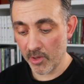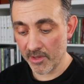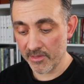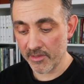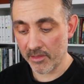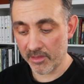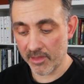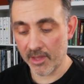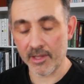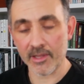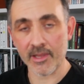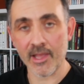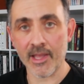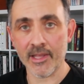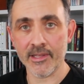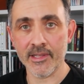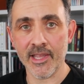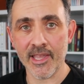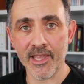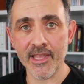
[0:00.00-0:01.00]
when the second
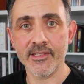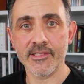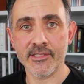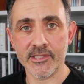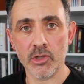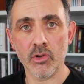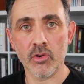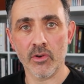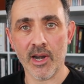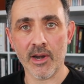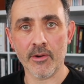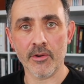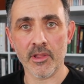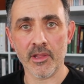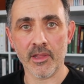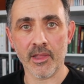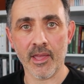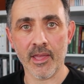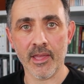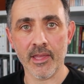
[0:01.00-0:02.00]
hand hits your hour of
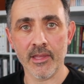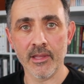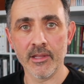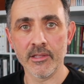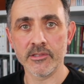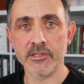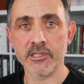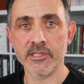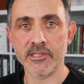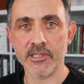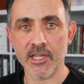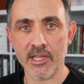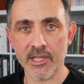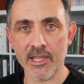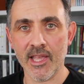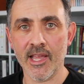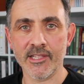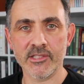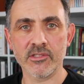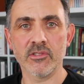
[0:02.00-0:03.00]
the day, just say
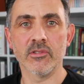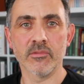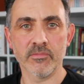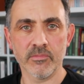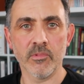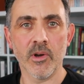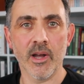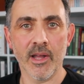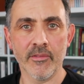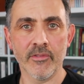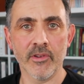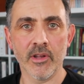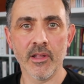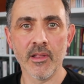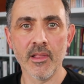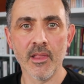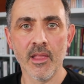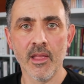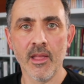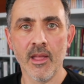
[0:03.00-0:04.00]
yes or whatever.
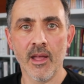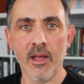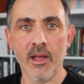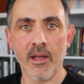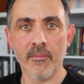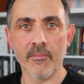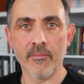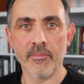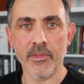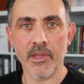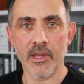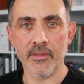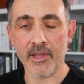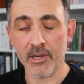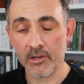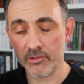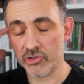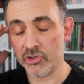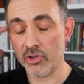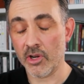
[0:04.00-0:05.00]
And then
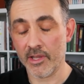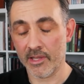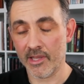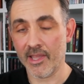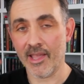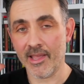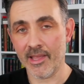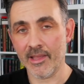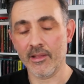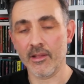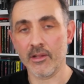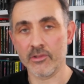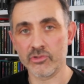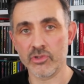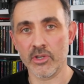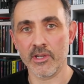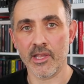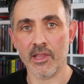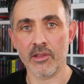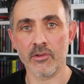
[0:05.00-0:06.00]
I'll try and get
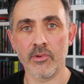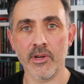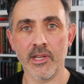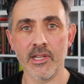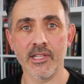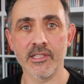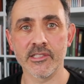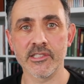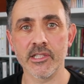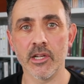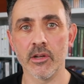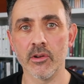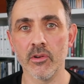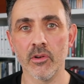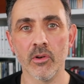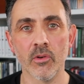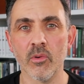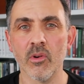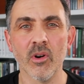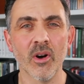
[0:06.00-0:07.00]
the reading. So,
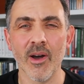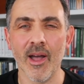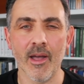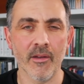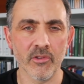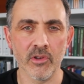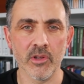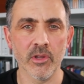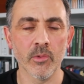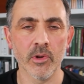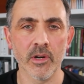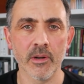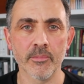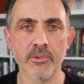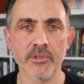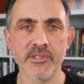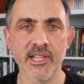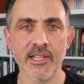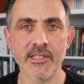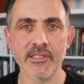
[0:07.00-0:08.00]
or however you want to
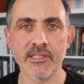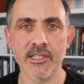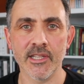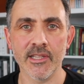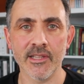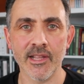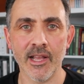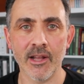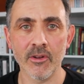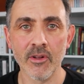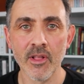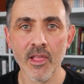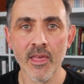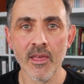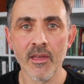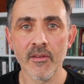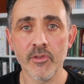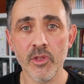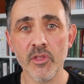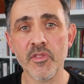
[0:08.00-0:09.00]
present it. Now,
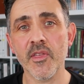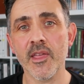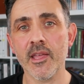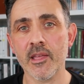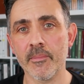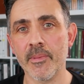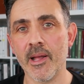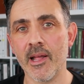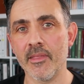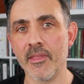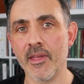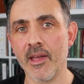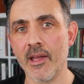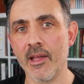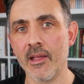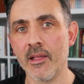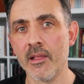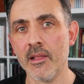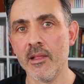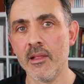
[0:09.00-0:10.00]
if you think about
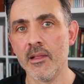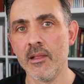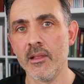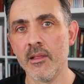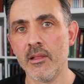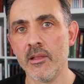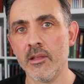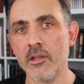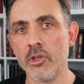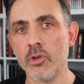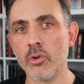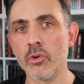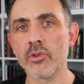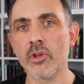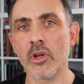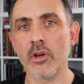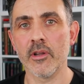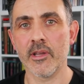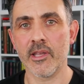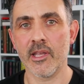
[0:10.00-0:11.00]
that, you're
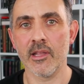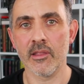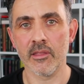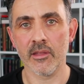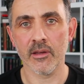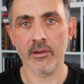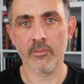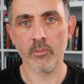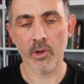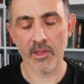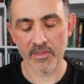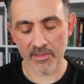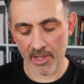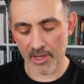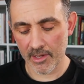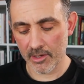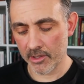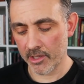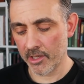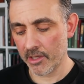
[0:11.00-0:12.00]
not looking at them when
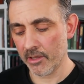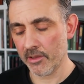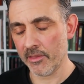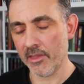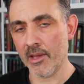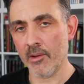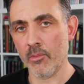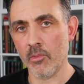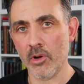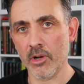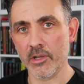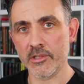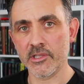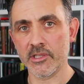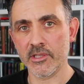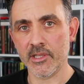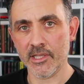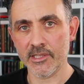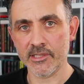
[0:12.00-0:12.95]
they're looking at their watch and